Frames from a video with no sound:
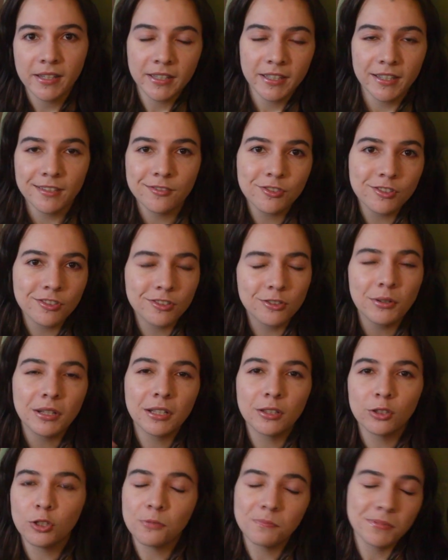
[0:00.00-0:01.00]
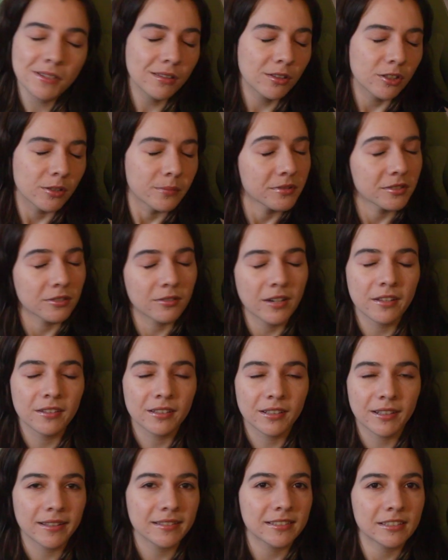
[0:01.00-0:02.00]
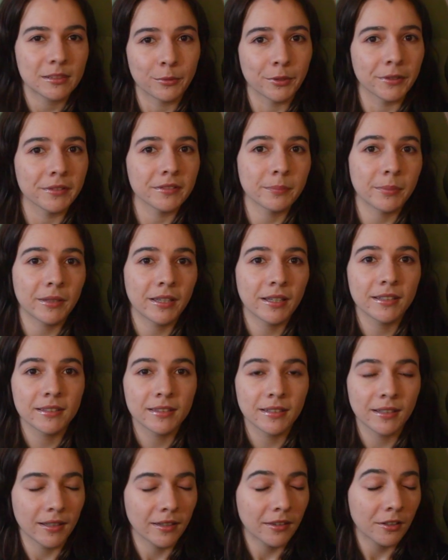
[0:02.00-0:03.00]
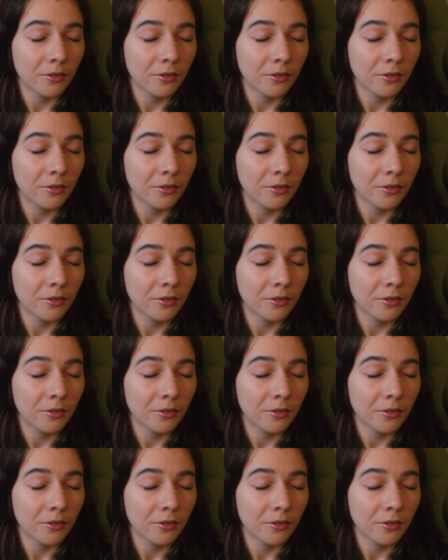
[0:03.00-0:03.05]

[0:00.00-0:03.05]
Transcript: he's just doing loop-de-loops around the customers because uh,